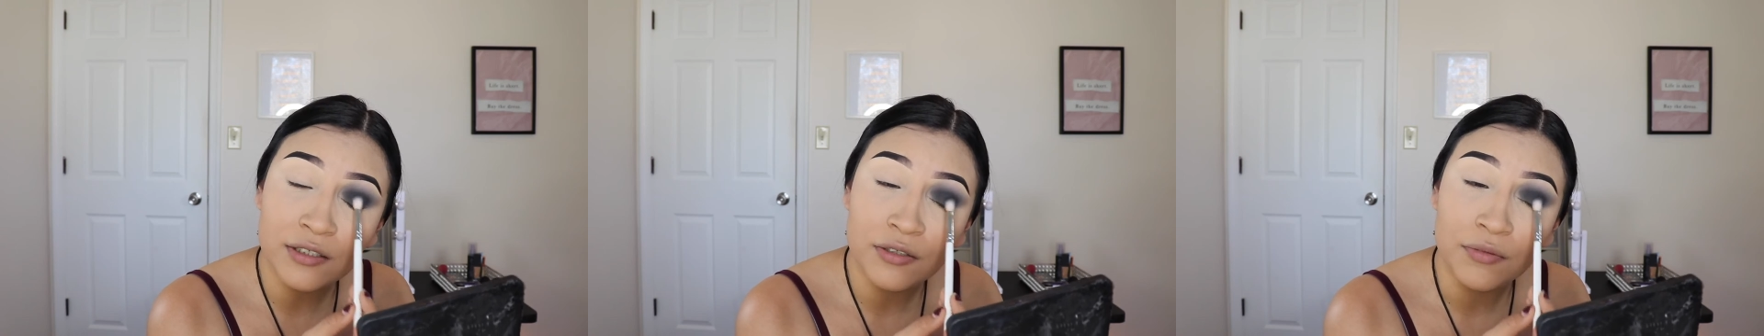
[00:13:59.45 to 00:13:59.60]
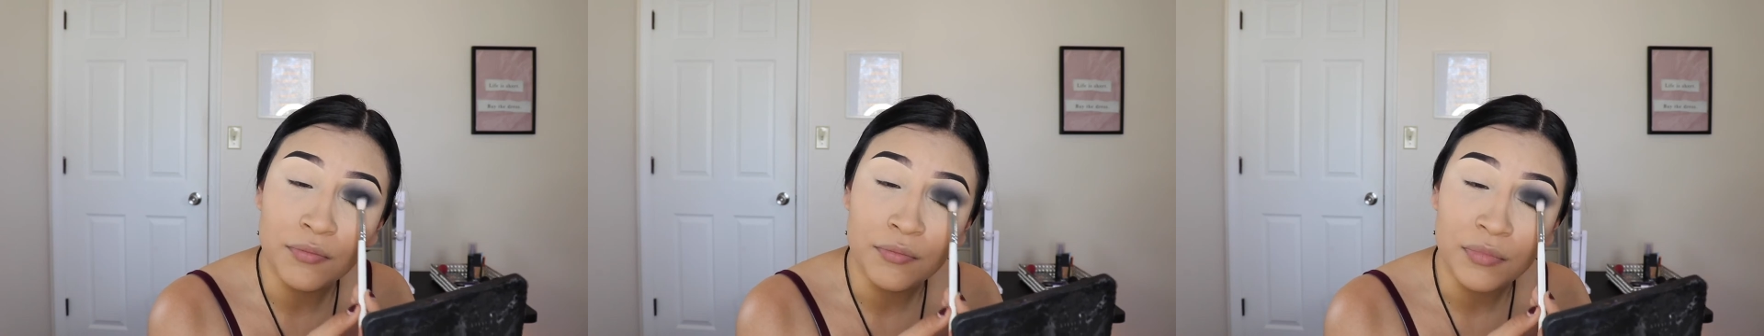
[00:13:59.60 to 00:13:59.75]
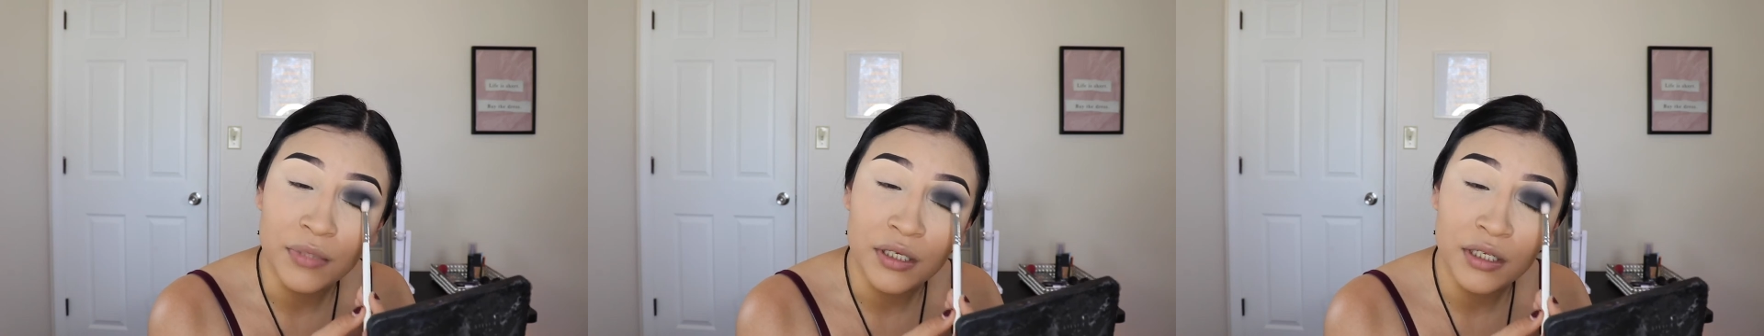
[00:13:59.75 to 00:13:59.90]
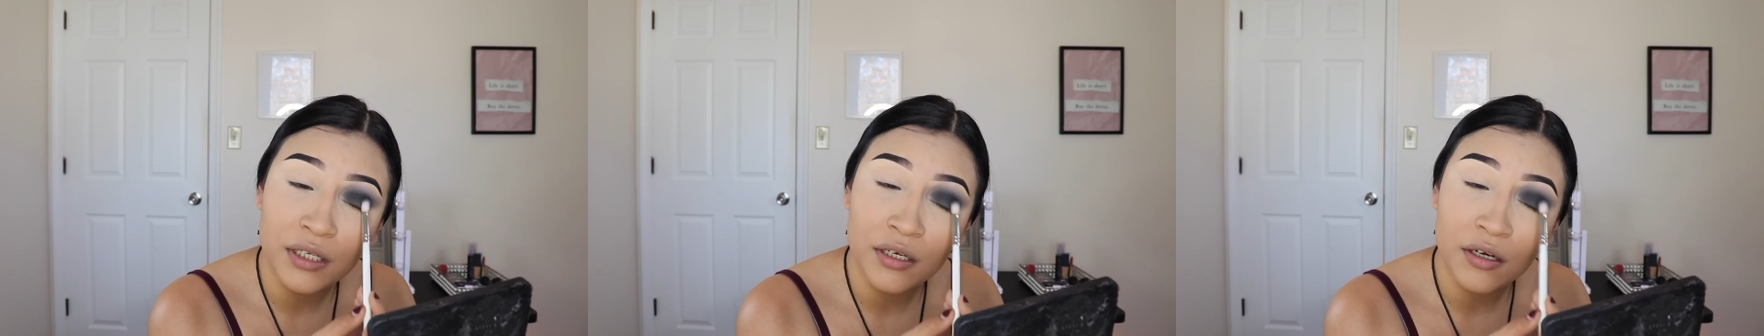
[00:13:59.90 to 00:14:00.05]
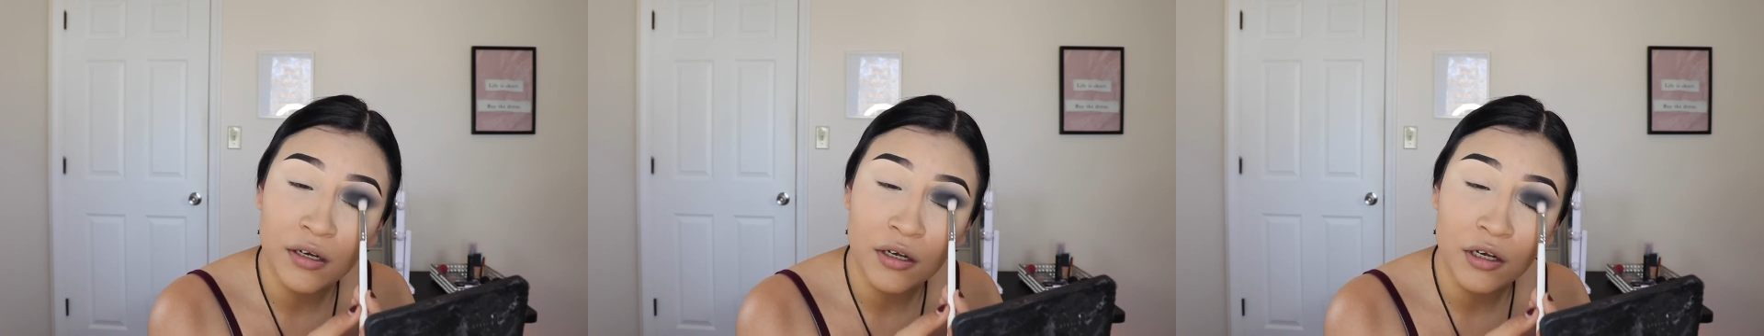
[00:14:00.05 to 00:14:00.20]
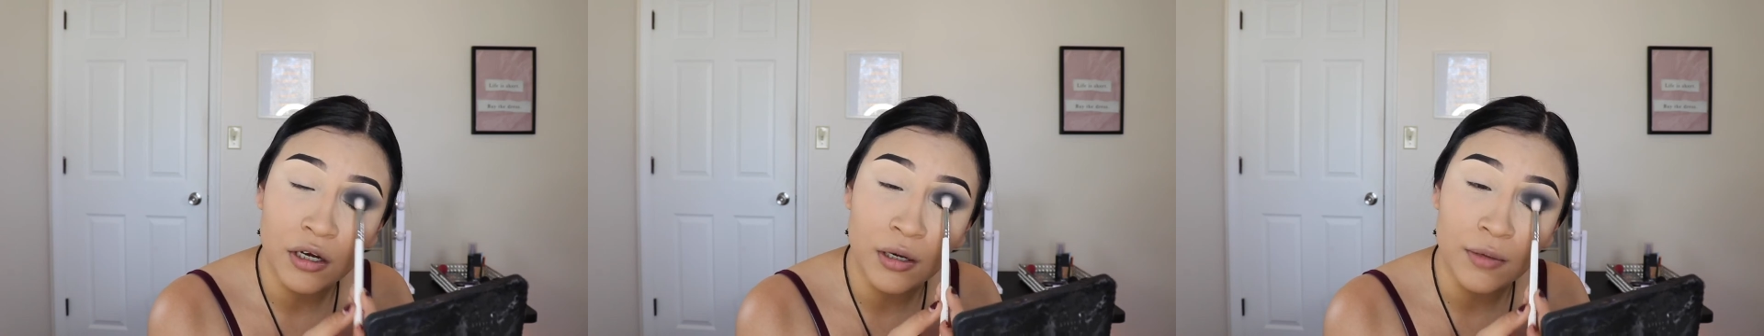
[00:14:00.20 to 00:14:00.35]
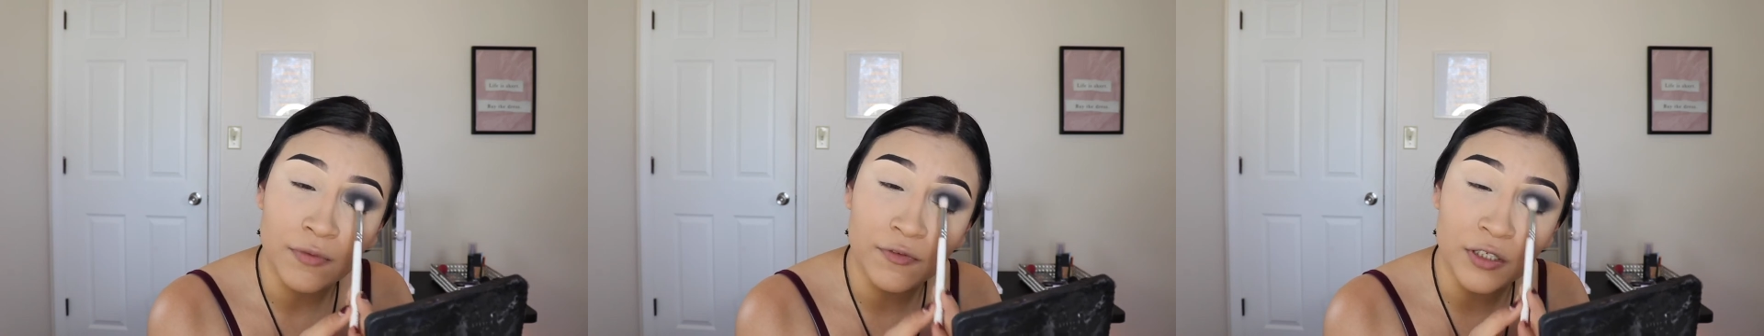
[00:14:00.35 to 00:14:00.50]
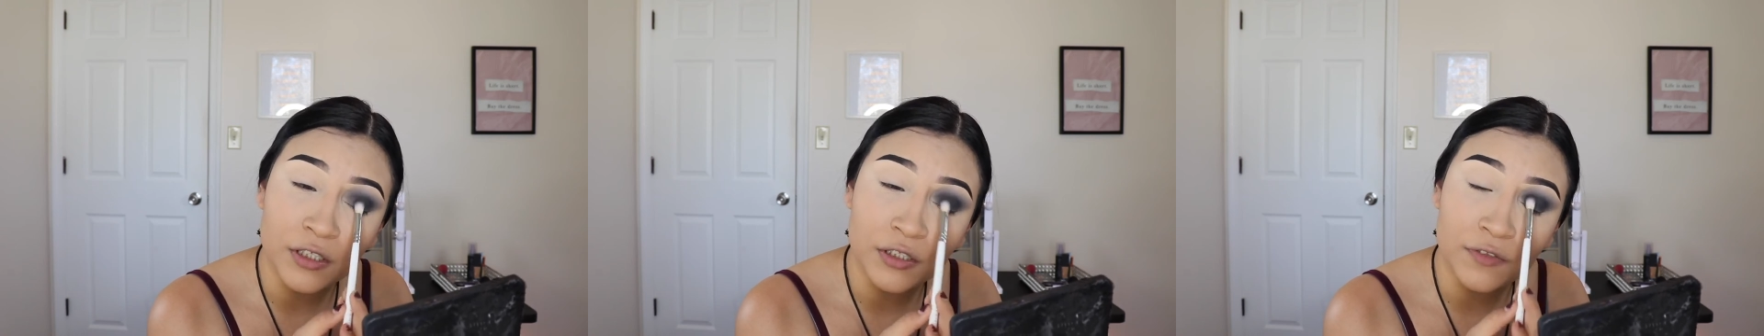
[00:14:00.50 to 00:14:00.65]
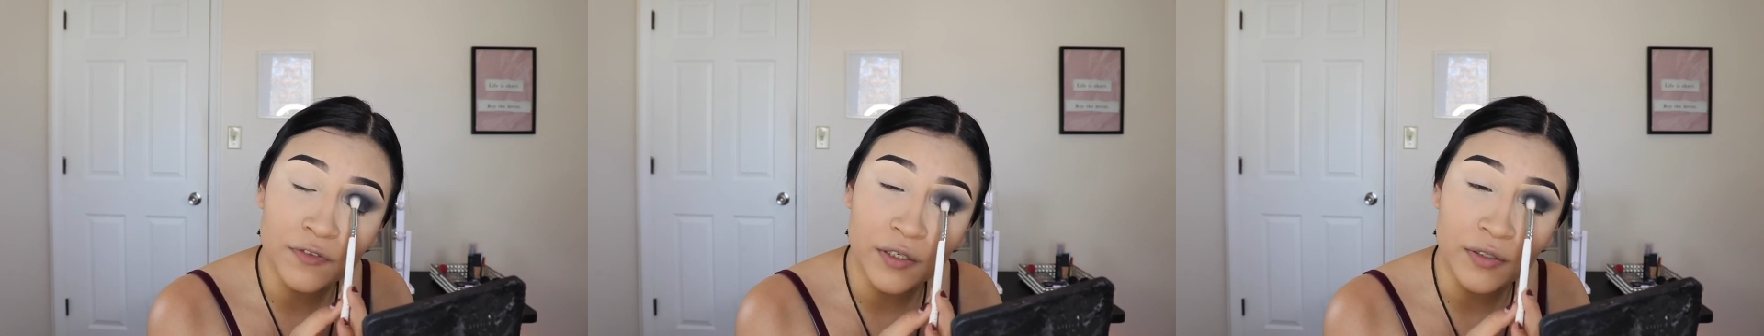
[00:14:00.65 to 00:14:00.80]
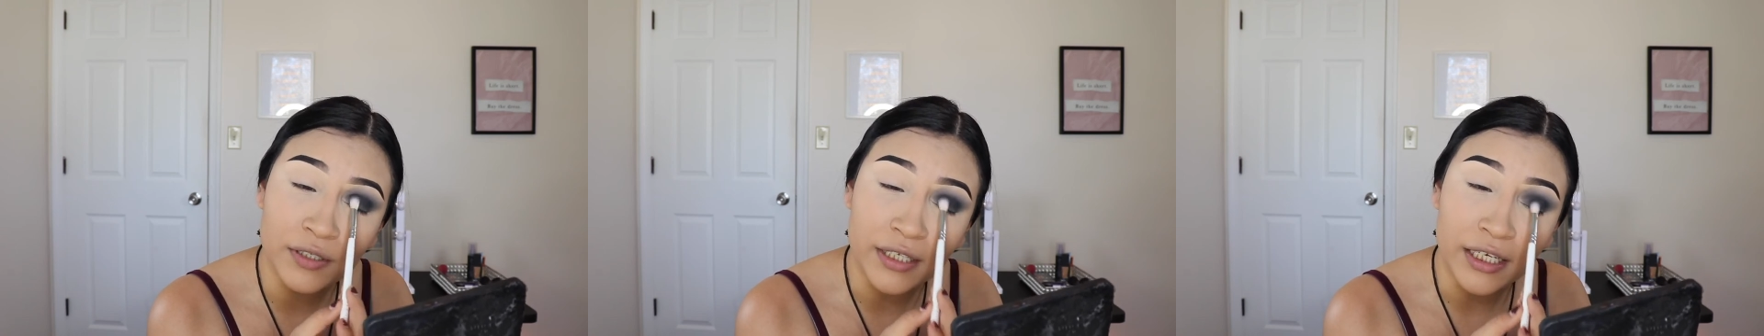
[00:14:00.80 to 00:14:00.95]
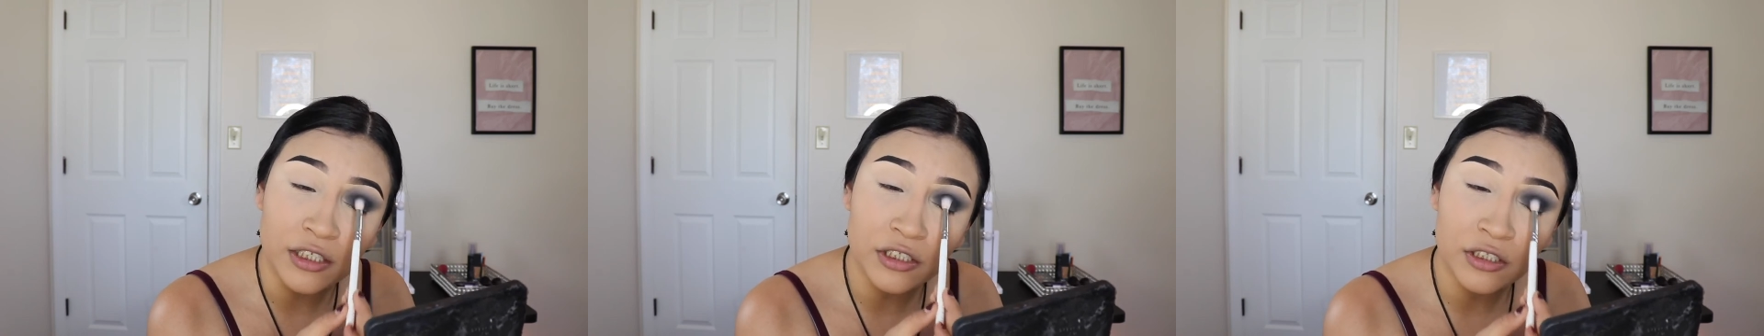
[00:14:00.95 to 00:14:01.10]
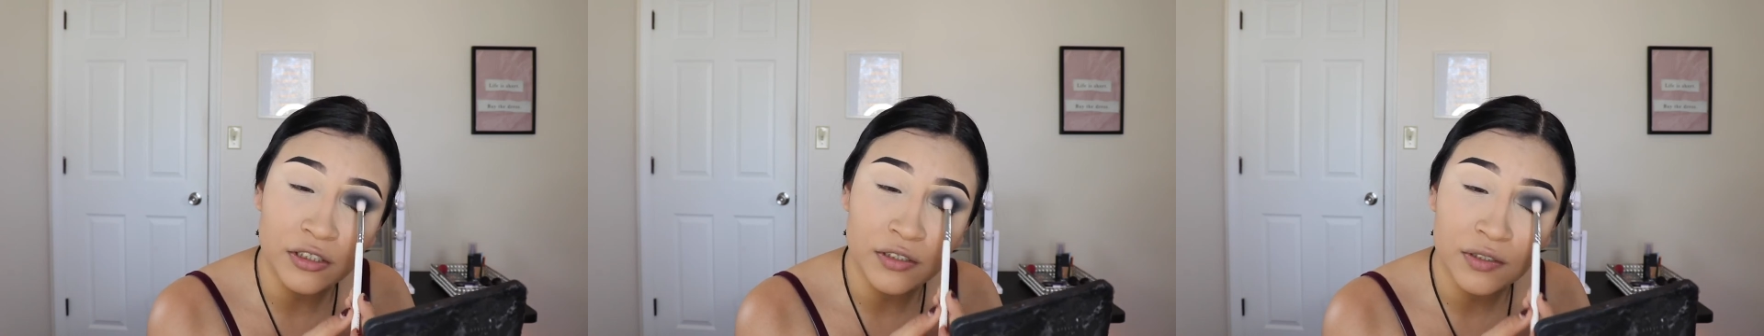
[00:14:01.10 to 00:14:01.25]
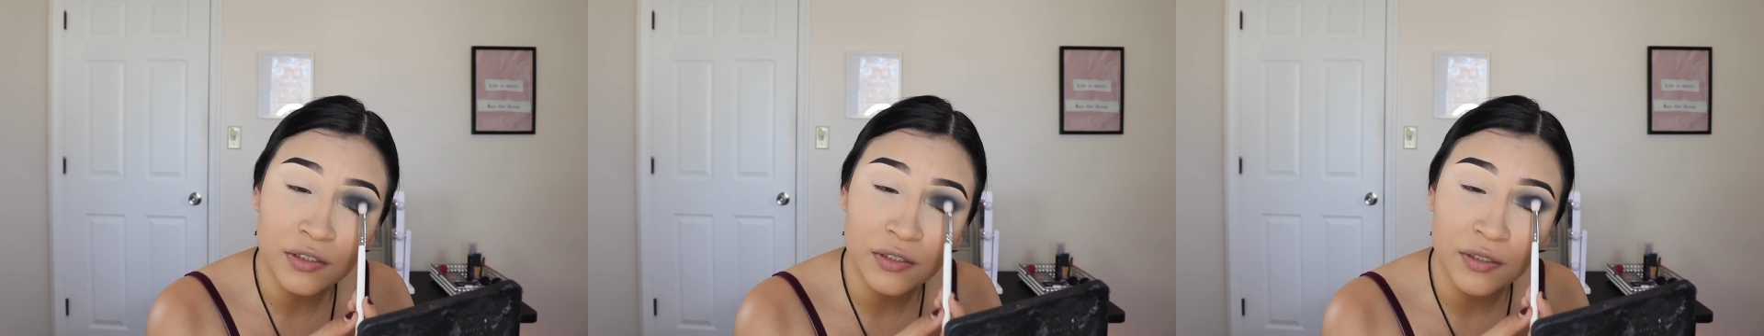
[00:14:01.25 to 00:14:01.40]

to medium coverage foundation.